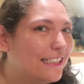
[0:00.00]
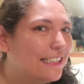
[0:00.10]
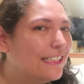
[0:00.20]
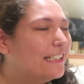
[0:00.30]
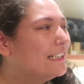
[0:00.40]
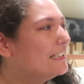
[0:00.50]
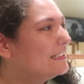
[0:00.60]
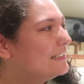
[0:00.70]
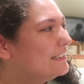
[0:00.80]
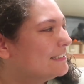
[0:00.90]

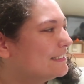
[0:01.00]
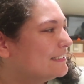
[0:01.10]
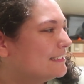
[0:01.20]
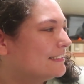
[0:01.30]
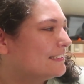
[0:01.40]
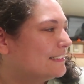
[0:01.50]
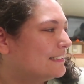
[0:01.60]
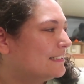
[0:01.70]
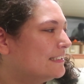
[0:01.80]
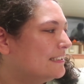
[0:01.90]

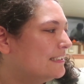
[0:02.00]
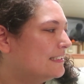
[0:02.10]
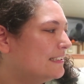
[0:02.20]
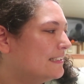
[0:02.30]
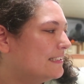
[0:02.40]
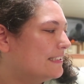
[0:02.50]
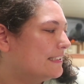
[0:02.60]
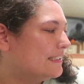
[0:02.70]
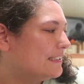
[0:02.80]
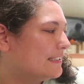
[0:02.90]

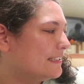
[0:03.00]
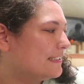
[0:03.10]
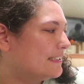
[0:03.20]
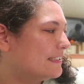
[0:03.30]
This person isn't speaking.